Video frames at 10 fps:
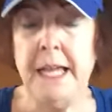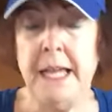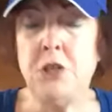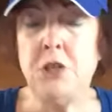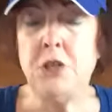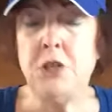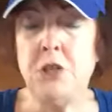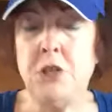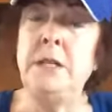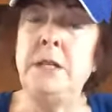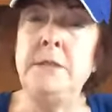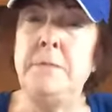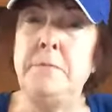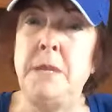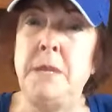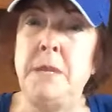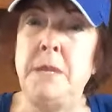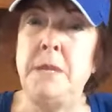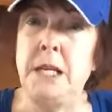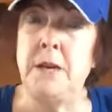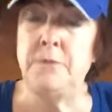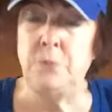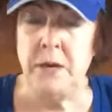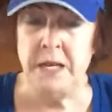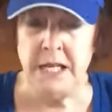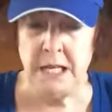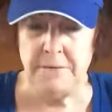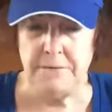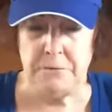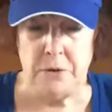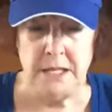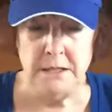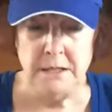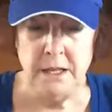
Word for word: each pondering the mystery of Winnie and Fred.